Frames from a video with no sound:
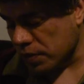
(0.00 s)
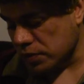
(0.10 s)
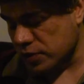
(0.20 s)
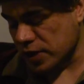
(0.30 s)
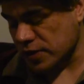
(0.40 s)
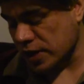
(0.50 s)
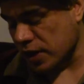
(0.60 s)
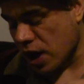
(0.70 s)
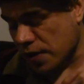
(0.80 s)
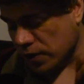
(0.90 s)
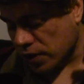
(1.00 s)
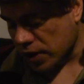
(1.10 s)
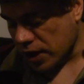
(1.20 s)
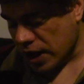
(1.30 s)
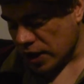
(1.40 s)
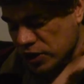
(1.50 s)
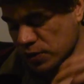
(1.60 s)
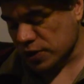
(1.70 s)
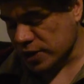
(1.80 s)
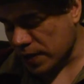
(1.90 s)
just take it off here. She
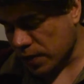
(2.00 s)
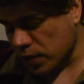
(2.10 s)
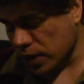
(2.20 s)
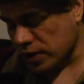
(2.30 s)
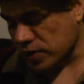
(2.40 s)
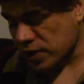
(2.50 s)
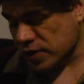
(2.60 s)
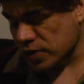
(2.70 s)
was never really interested,